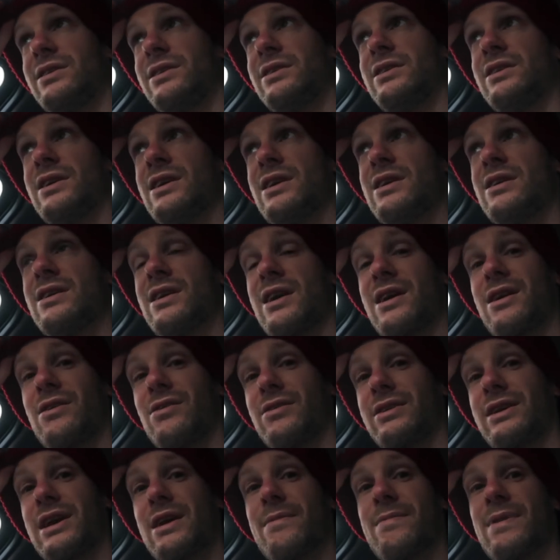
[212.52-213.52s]
yeah,
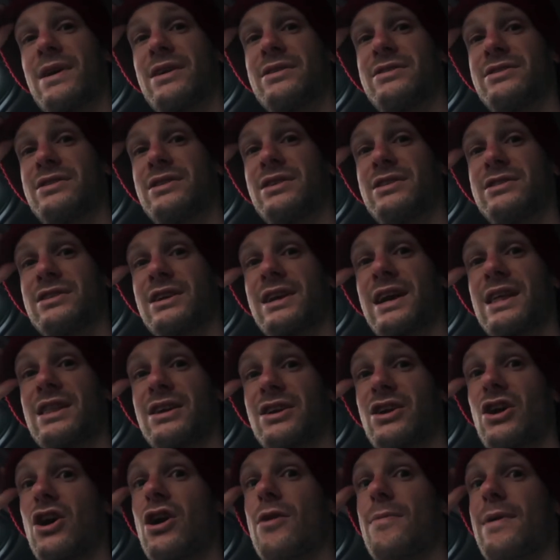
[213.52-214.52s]
I'll get back to you, because I get
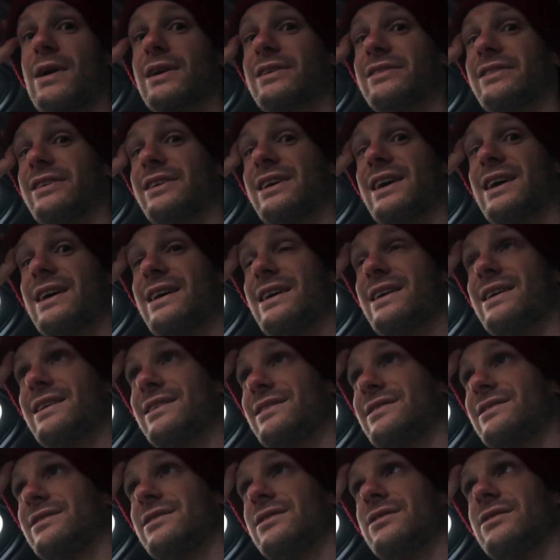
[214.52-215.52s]
the car back
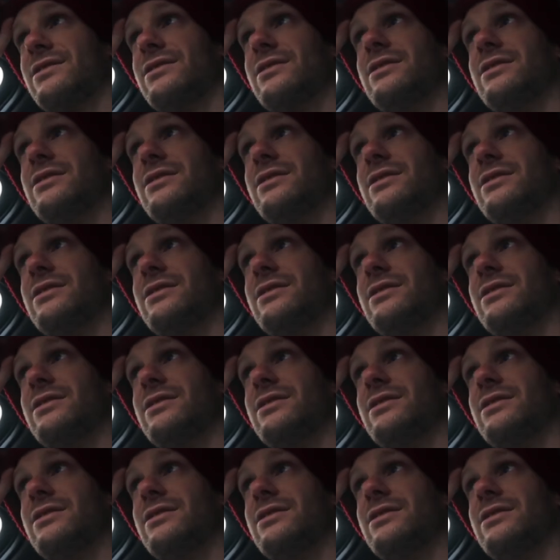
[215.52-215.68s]
tonight